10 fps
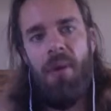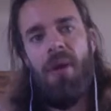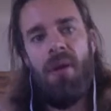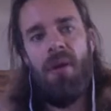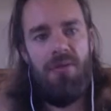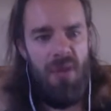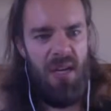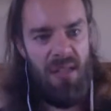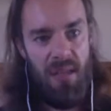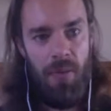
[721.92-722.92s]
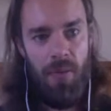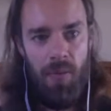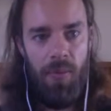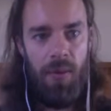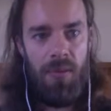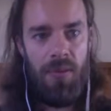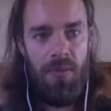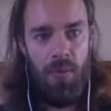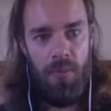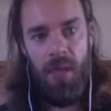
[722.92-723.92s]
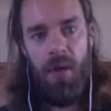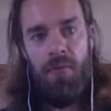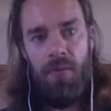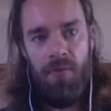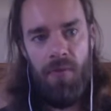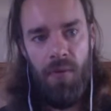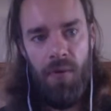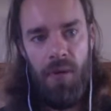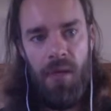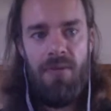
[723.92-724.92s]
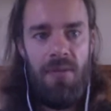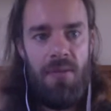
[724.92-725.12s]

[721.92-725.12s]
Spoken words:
and contrasting them in reports would be helpful for the ecosystem.